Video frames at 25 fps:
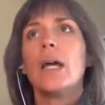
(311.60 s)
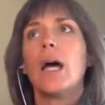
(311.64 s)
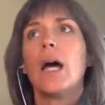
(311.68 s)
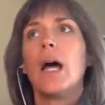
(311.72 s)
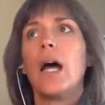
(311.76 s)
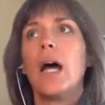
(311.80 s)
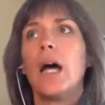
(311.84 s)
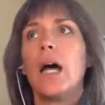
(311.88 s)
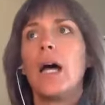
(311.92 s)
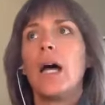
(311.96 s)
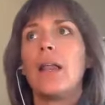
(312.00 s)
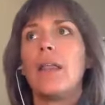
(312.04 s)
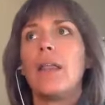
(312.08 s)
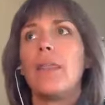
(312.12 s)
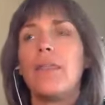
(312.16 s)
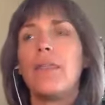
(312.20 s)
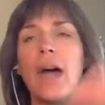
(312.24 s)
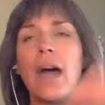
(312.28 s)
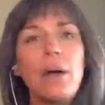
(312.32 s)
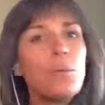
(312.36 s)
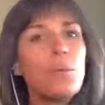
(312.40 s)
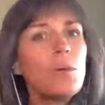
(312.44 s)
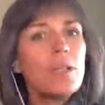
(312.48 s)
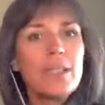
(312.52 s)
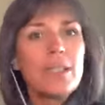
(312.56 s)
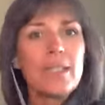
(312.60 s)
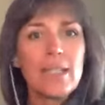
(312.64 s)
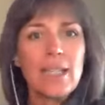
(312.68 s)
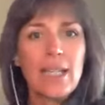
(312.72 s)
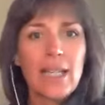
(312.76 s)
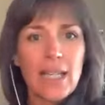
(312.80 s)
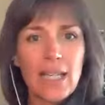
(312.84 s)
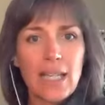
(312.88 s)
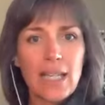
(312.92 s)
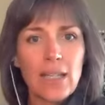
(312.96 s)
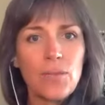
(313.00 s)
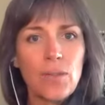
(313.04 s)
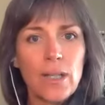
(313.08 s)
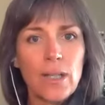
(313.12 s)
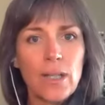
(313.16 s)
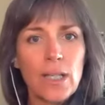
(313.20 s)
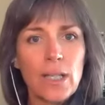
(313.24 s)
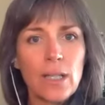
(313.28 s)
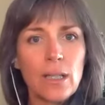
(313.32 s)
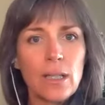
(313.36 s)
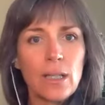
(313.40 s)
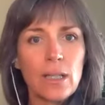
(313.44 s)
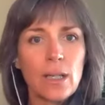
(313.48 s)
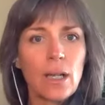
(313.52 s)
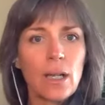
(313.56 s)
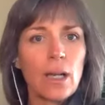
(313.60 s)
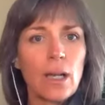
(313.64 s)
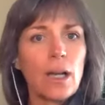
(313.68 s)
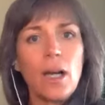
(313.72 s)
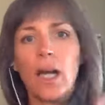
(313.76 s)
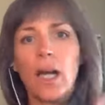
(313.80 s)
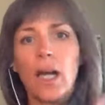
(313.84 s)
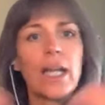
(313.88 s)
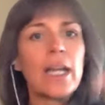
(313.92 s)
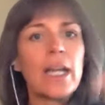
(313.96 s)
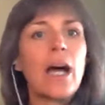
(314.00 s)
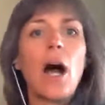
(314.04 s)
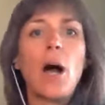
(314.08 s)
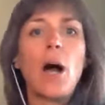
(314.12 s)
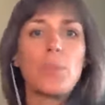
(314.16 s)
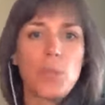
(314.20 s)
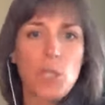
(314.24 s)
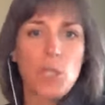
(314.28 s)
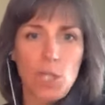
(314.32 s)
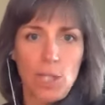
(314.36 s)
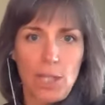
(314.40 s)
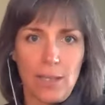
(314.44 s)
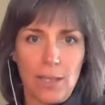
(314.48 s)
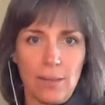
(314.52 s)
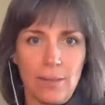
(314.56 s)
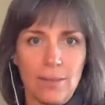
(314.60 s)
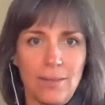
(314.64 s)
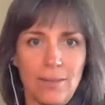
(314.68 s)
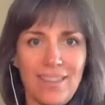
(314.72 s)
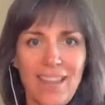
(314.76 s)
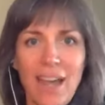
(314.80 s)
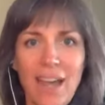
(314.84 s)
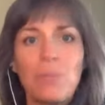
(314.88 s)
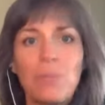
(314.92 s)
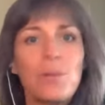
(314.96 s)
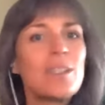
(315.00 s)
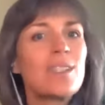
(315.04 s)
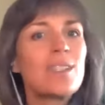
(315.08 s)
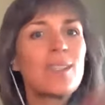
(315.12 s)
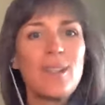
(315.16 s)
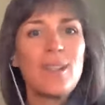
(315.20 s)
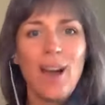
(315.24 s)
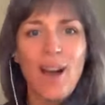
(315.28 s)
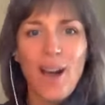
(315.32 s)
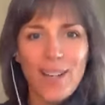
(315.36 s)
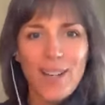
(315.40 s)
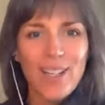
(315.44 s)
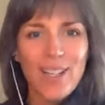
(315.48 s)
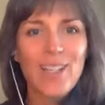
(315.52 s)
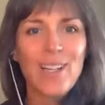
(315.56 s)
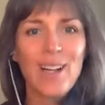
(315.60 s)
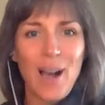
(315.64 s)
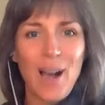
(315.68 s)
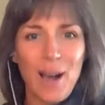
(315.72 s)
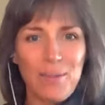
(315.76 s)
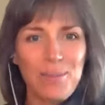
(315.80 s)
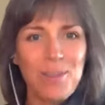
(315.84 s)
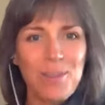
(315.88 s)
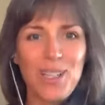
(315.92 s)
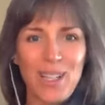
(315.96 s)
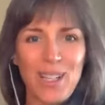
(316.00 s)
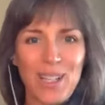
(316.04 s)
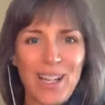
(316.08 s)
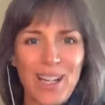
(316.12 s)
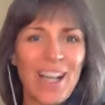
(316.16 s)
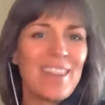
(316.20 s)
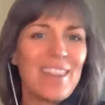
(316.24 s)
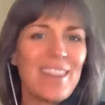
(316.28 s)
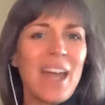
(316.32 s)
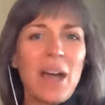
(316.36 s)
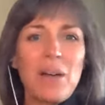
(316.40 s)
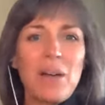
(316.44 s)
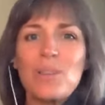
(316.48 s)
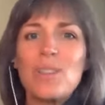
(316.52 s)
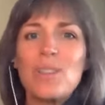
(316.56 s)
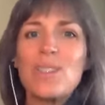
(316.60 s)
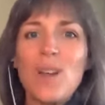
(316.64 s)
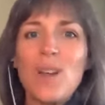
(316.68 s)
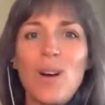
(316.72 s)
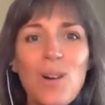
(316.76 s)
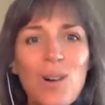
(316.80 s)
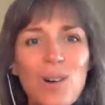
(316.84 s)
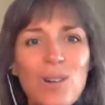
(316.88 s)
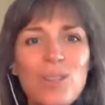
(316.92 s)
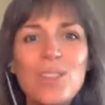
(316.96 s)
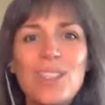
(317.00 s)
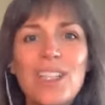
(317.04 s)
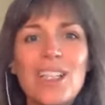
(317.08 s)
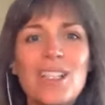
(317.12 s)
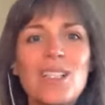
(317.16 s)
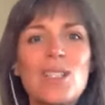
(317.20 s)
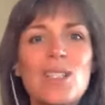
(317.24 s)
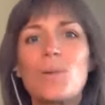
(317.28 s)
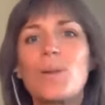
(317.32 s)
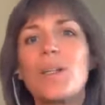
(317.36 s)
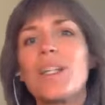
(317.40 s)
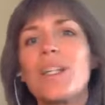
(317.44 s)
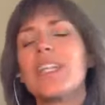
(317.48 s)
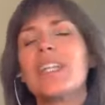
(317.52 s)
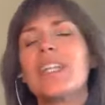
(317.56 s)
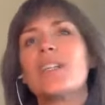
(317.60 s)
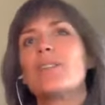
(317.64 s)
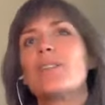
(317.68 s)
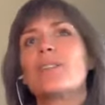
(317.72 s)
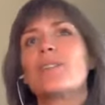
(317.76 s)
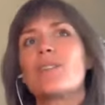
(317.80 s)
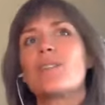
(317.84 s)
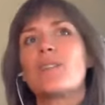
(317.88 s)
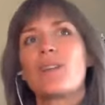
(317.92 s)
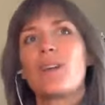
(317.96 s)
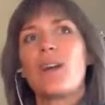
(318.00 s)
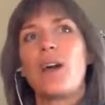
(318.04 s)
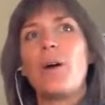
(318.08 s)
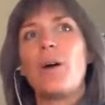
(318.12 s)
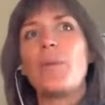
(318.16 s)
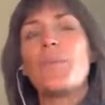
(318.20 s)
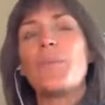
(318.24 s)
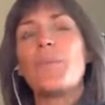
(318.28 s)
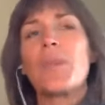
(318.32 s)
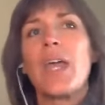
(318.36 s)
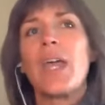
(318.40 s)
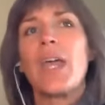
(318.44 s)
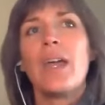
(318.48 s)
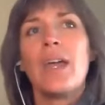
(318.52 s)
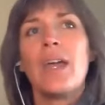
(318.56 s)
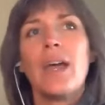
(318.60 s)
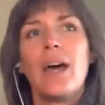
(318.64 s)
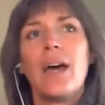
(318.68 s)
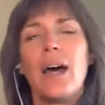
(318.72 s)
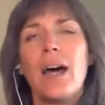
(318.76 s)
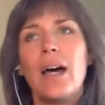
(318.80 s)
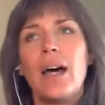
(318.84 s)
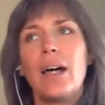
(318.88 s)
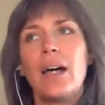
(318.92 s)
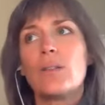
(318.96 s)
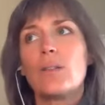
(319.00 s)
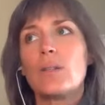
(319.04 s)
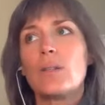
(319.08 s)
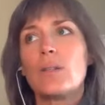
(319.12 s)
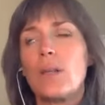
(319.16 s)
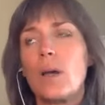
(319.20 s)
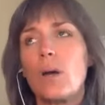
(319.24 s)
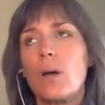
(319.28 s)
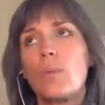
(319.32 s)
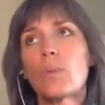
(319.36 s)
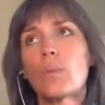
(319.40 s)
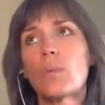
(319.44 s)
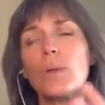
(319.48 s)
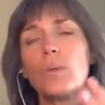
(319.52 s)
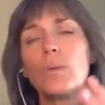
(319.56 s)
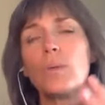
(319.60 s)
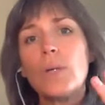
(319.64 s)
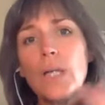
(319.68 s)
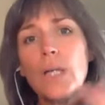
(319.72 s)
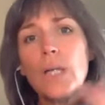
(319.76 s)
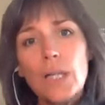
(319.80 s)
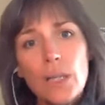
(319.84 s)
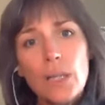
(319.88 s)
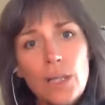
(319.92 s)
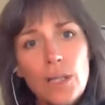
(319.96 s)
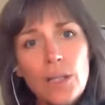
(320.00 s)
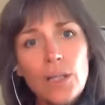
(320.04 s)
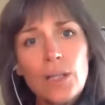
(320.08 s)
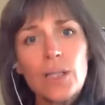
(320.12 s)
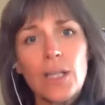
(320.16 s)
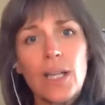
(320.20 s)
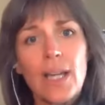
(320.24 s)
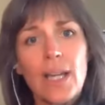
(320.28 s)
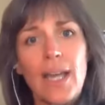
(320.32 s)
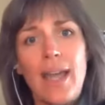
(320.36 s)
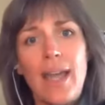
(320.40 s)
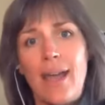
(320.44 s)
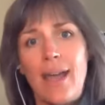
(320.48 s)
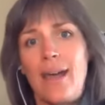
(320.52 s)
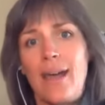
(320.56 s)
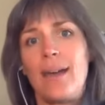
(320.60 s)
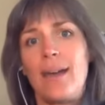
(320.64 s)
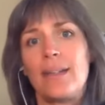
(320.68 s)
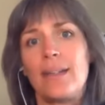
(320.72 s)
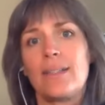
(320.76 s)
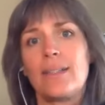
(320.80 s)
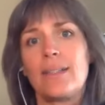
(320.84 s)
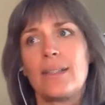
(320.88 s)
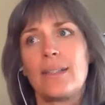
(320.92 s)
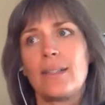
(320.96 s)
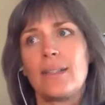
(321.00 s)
That wasn't even an option. That was not an option. And that was only 20 years ago. So when we look at